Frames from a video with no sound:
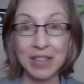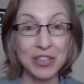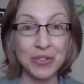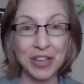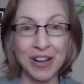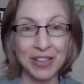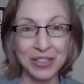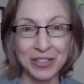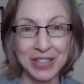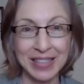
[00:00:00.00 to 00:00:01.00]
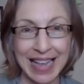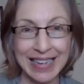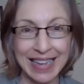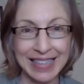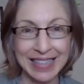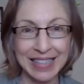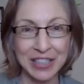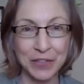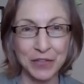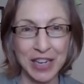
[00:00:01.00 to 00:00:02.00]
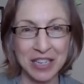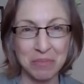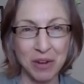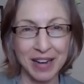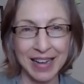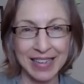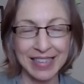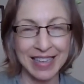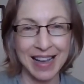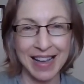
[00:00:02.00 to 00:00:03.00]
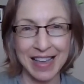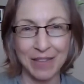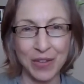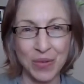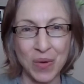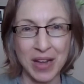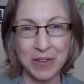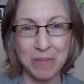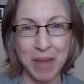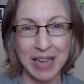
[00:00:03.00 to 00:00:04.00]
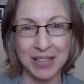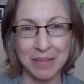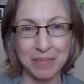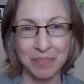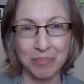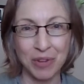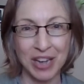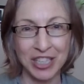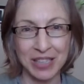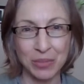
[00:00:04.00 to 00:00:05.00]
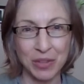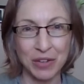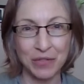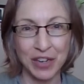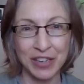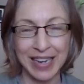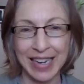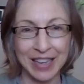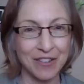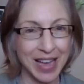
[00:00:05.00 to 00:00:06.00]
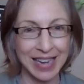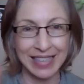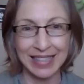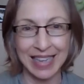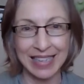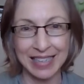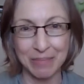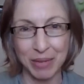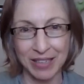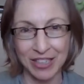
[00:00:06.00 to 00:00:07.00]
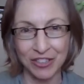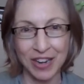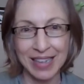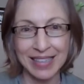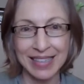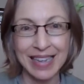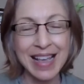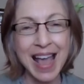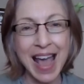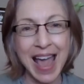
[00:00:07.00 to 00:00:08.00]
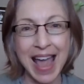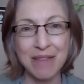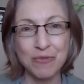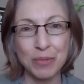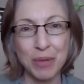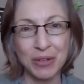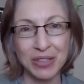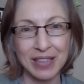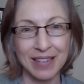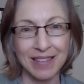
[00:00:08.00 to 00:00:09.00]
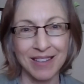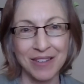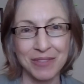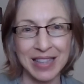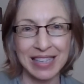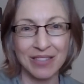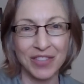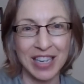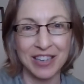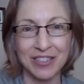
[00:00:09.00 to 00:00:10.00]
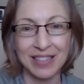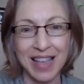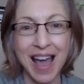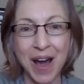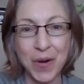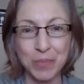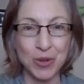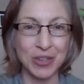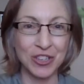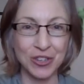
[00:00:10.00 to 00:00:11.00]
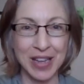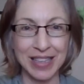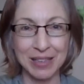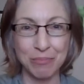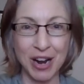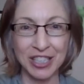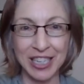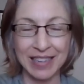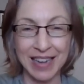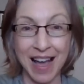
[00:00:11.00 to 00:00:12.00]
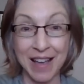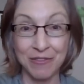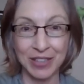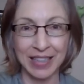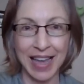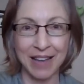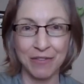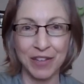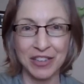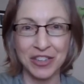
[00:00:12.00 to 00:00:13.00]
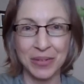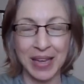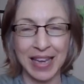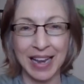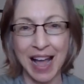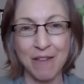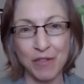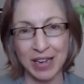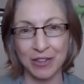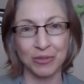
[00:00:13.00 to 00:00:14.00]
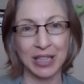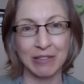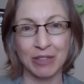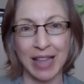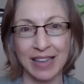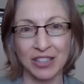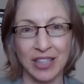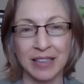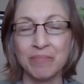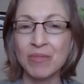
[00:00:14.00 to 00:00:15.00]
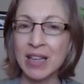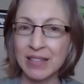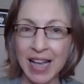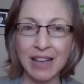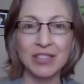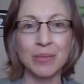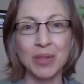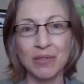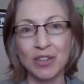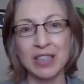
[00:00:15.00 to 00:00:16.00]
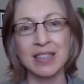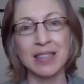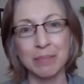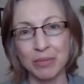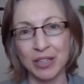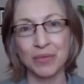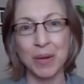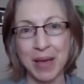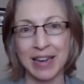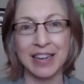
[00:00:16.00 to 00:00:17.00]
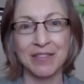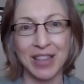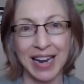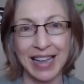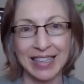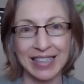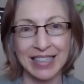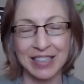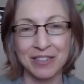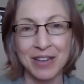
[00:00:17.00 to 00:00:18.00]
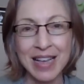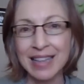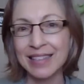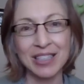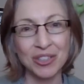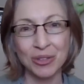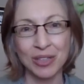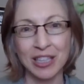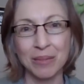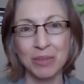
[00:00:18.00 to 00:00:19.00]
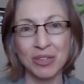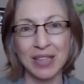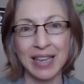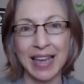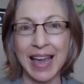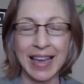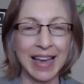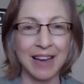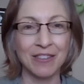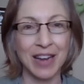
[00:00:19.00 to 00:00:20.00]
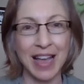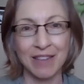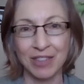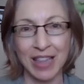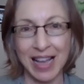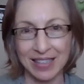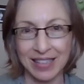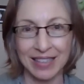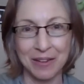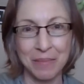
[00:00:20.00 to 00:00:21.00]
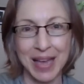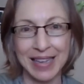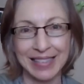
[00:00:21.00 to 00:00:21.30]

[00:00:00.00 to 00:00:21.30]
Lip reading: You can also send us your finished product. If you want to make some projects with your finger knitting, go ahead and send it to Parent Trust, and we'll post it along with these videos. I hope you enjoy this project. I really had fun doing it. I find it really relaxing to have something very simple and repetitive that I can do, listen to a little music, hang out, and relax a little bit.